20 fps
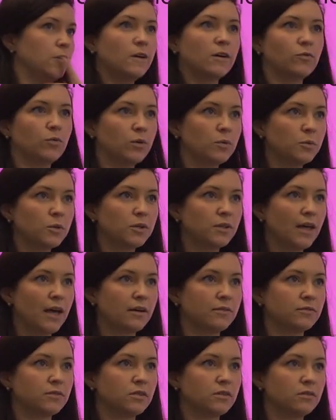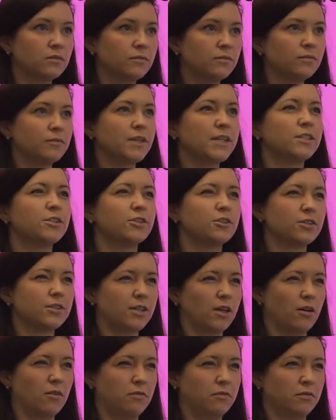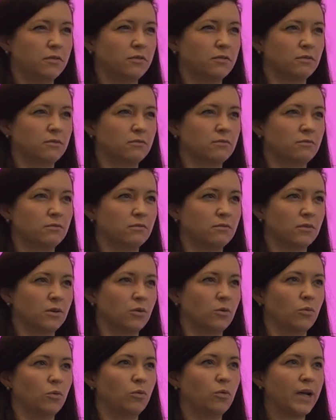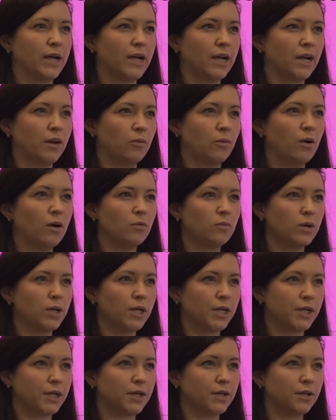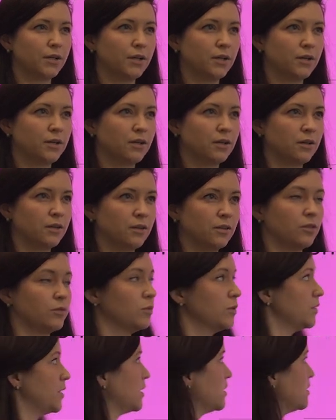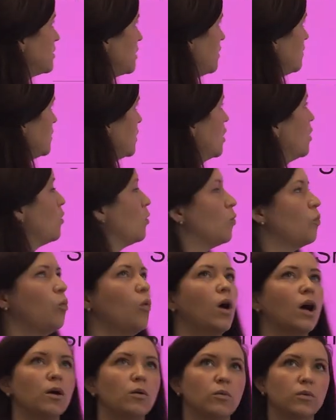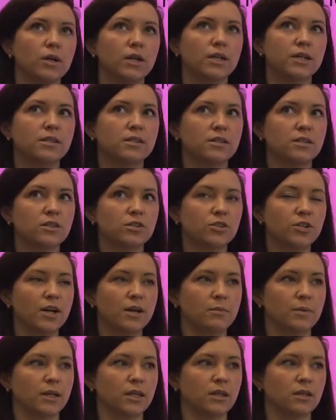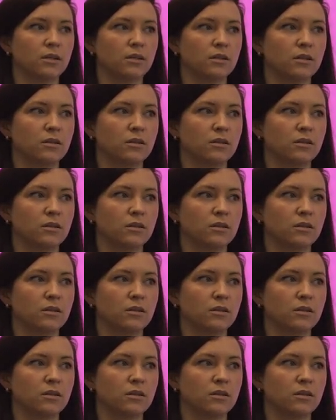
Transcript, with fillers: You have one word left. Think to yourself, where, what word, the word that is left, what word is it describing?